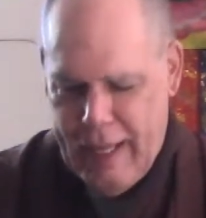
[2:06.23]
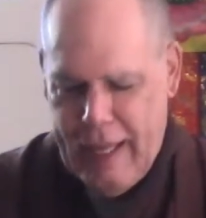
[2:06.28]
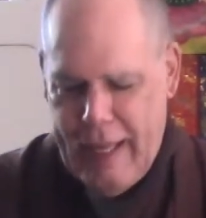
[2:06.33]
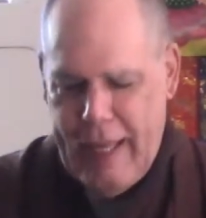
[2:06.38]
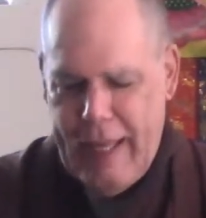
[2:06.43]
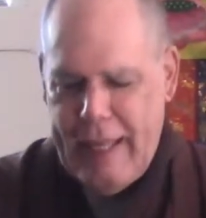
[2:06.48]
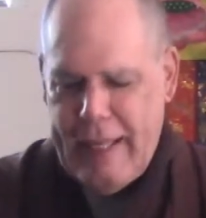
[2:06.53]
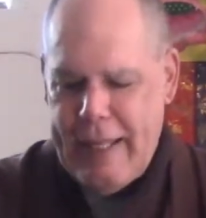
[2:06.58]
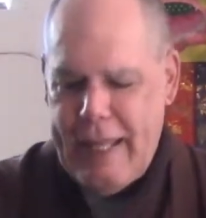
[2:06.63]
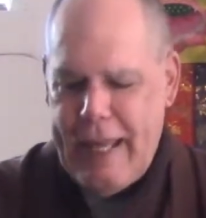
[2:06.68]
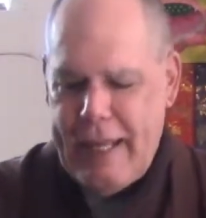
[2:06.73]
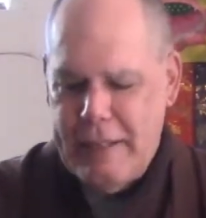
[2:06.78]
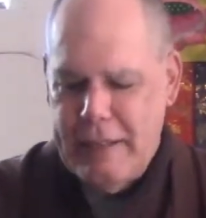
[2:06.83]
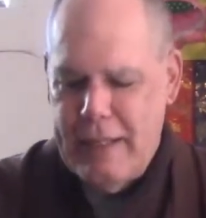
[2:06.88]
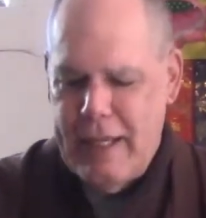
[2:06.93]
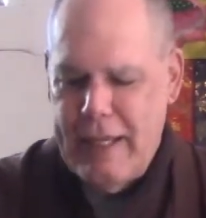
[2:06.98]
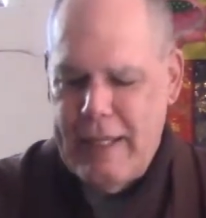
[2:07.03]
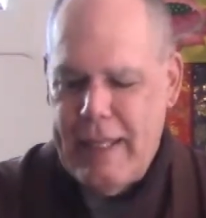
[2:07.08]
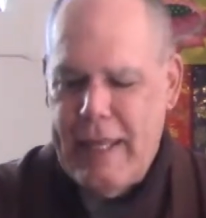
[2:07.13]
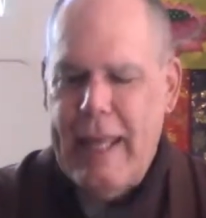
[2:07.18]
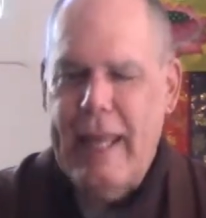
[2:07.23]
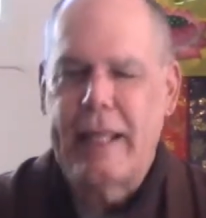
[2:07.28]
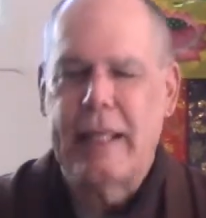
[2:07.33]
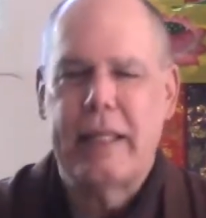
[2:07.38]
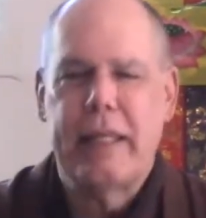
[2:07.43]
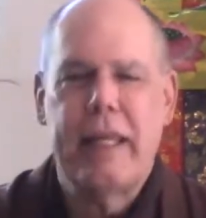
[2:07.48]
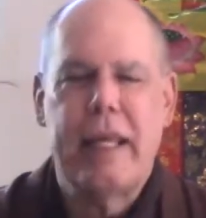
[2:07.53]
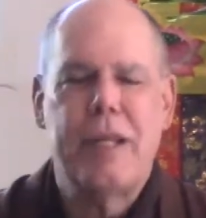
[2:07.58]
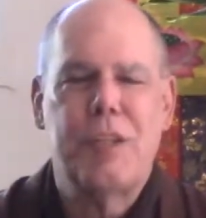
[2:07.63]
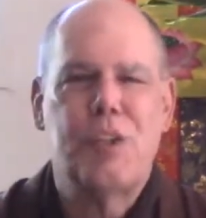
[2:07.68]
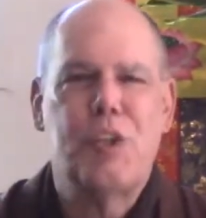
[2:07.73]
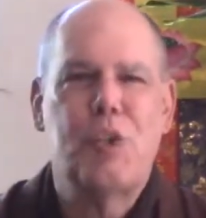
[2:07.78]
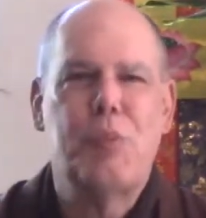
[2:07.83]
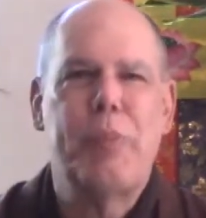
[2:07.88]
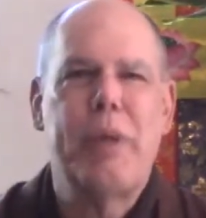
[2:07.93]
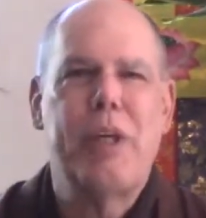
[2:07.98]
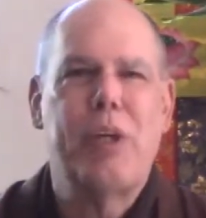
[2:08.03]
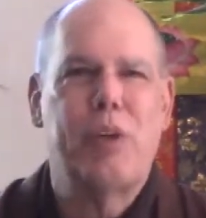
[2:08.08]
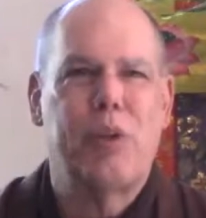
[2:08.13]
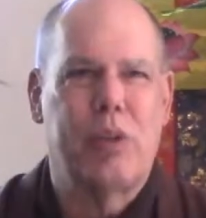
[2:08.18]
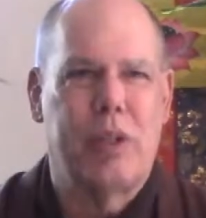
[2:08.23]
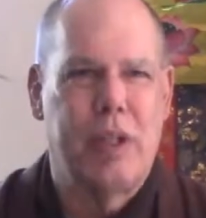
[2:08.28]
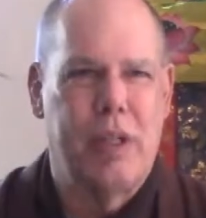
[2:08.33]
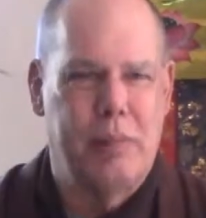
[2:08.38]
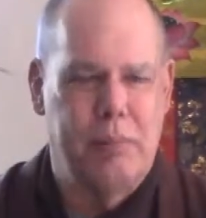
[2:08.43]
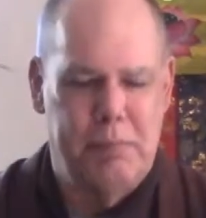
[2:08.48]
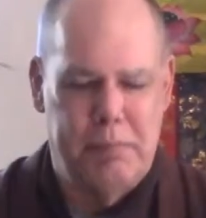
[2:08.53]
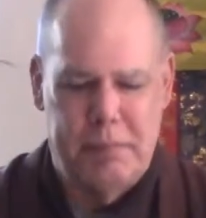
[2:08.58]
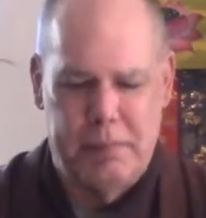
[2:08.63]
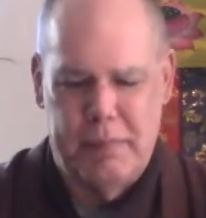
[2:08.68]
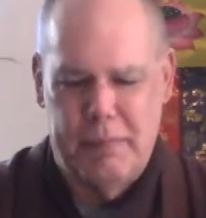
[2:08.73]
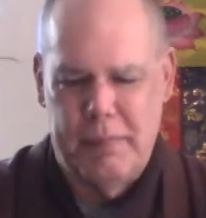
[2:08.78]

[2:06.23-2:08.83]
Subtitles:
And that day they had a guest speaker come.